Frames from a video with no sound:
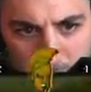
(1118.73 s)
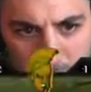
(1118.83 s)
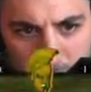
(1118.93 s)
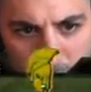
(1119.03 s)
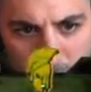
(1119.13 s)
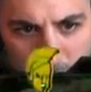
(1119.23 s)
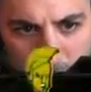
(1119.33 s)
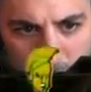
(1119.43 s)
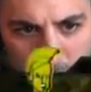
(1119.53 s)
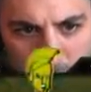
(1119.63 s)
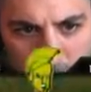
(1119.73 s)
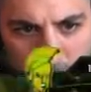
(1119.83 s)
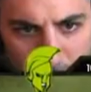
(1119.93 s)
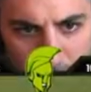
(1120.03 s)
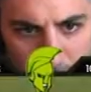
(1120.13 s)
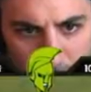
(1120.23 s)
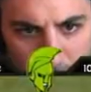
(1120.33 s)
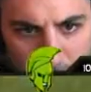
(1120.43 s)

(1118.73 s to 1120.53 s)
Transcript: Nothing is said.